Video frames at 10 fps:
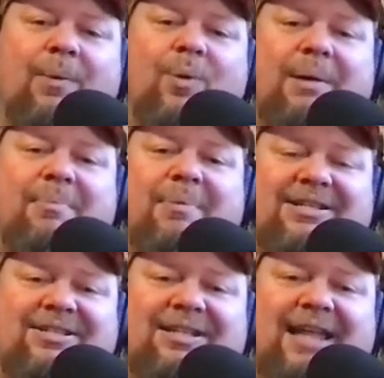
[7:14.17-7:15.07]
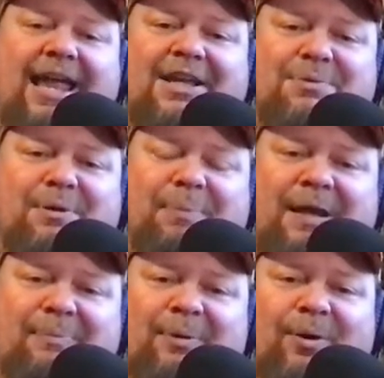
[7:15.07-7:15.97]
we miss the days when
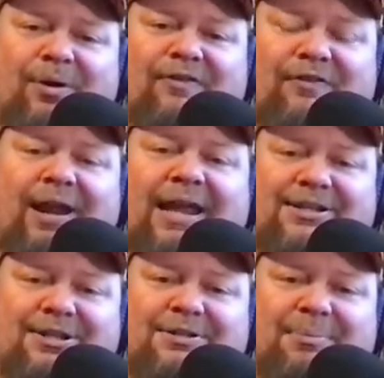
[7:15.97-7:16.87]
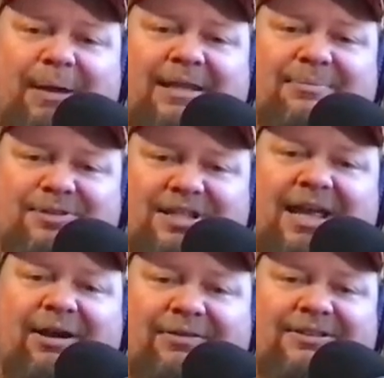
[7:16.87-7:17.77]
people weren't afraid just to be
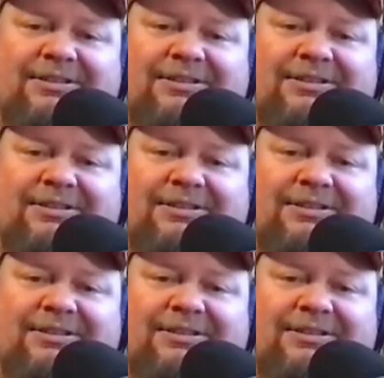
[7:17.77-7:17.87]
themselves.